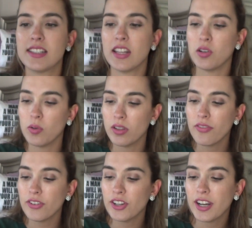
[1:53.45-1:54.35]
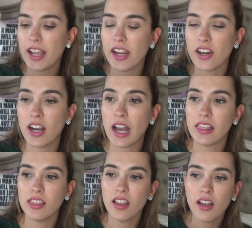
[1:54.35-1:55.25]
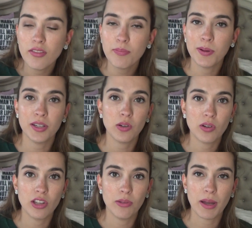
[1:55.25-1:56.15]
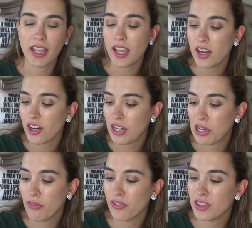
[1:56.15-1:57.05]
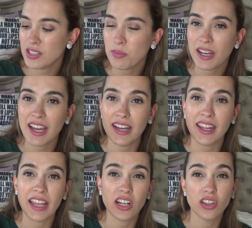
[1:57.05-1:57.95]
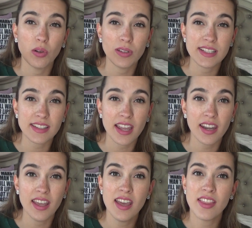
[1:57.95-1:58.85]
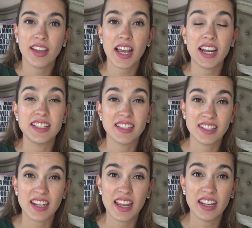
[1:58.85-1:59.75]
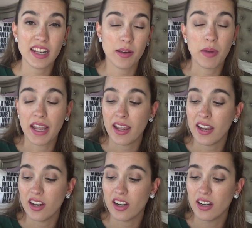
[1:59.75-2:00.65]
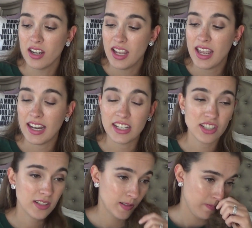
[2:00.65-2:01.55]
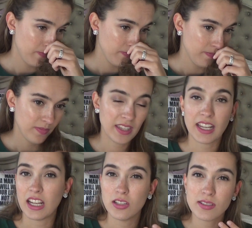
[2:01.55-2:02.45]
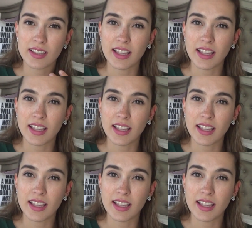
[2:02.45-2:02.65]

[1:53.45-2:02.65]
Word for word: an oil for your hair, I love putting oil in my hair. However, this one had a cologne scent that kind of stayed in my hair and I just, like I used the